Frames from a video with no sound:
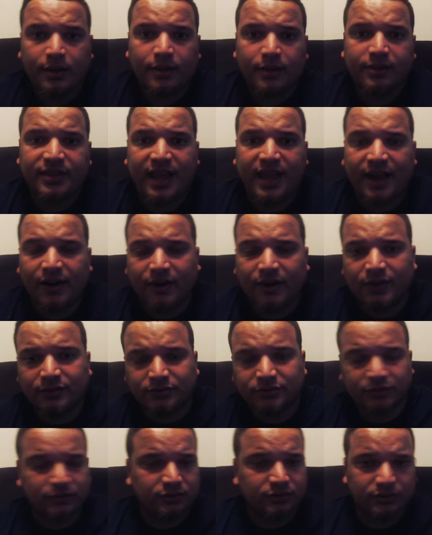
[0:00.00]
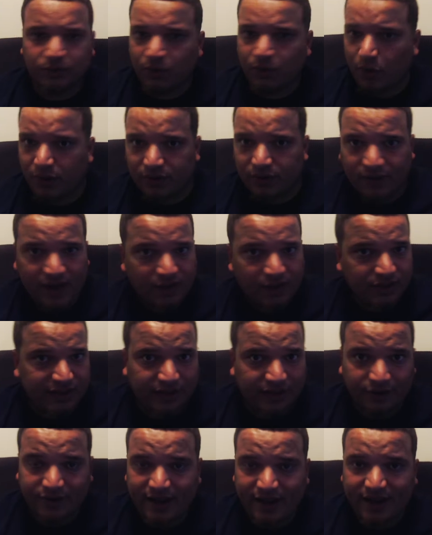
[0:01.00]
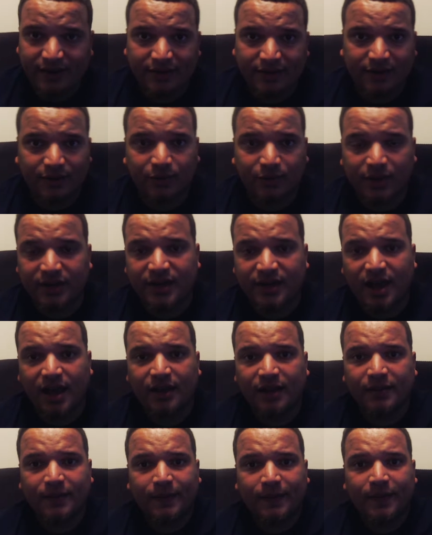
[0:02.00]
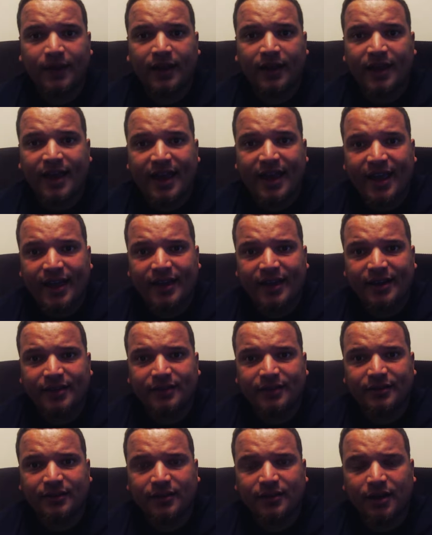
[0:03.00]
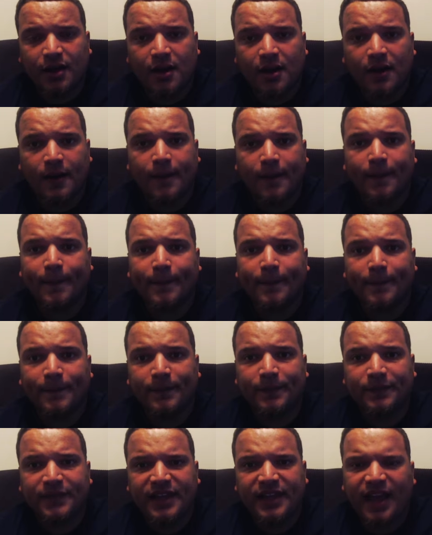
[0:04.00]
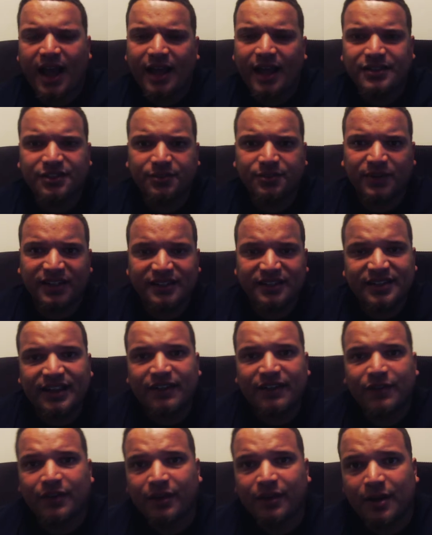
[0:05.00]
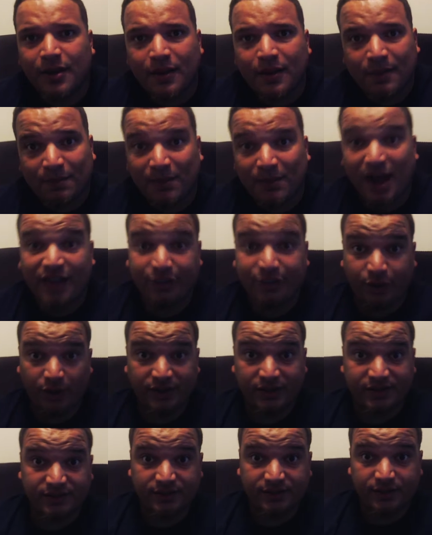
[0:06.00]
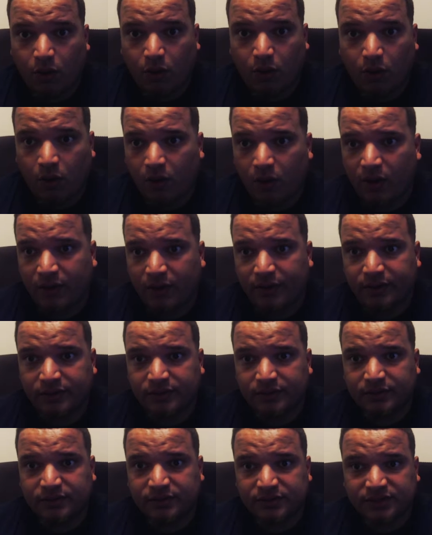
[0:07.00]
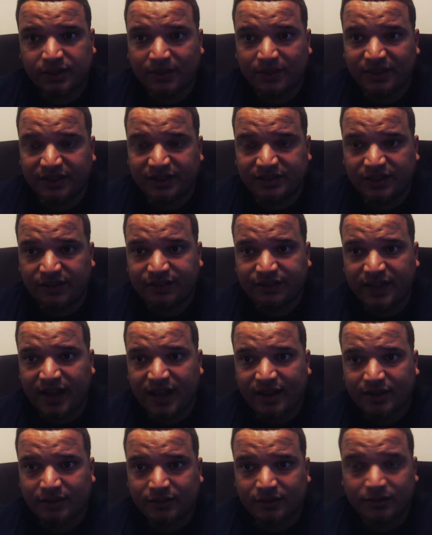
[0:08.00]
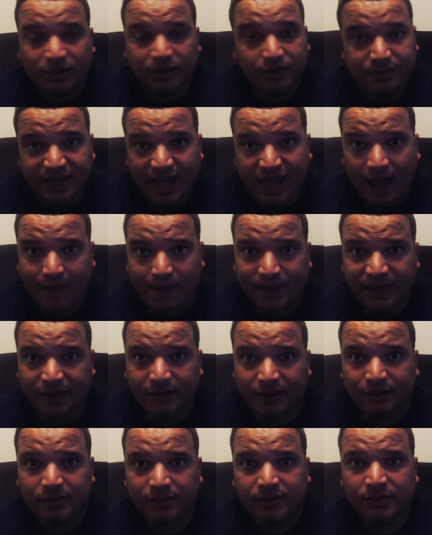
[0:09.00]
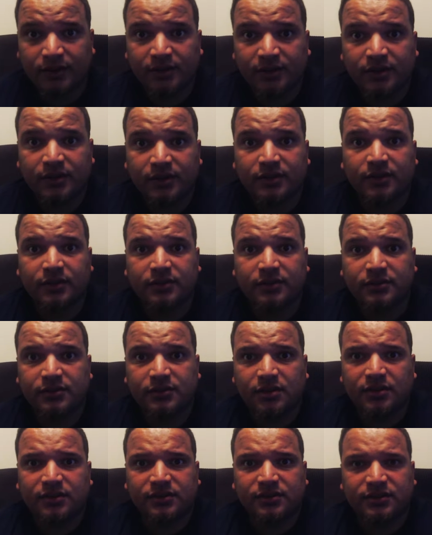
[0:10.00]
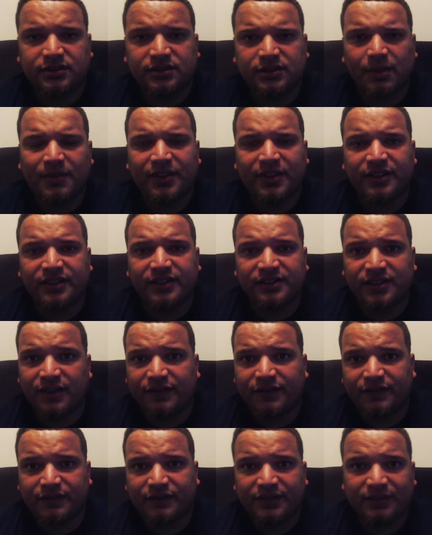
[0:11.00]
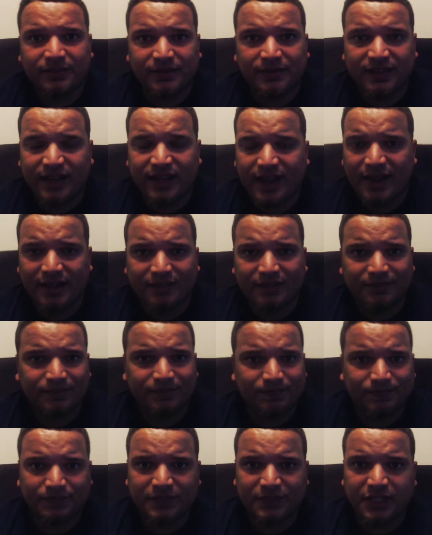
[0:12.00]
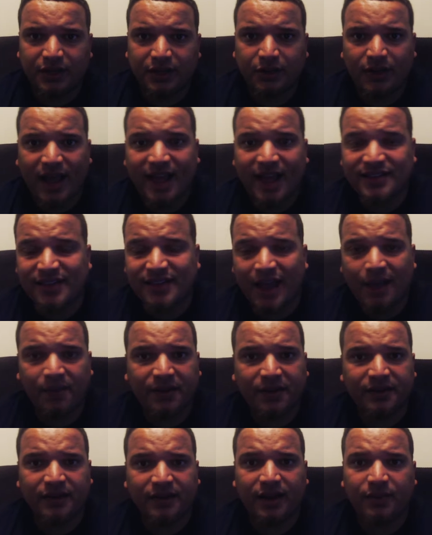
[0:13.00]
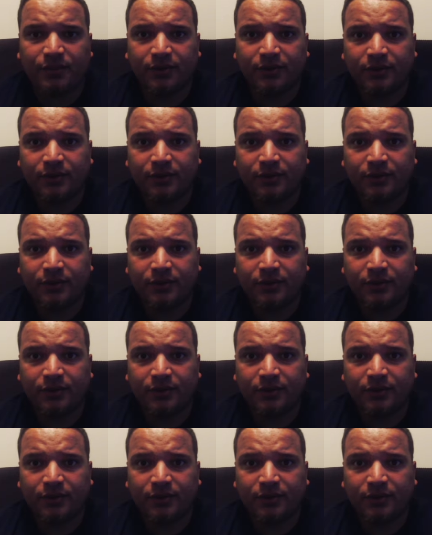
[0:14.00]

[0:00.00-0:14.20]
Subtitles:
that are going around the internet and whatnot. And yeah, I just wanted to give my thoughts on some of the stuff that could be happening, some of the stuff that, you know, has happened, and